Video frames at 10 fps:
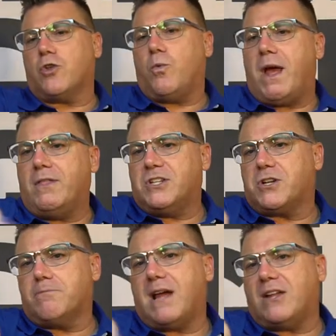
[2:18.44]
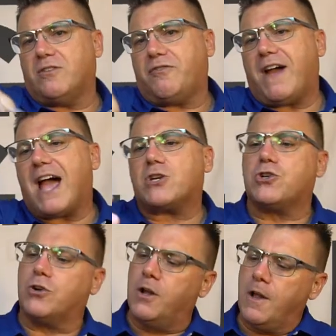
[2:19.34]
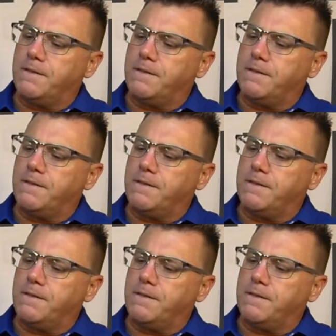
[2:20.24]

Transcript: of the way these are manufactured,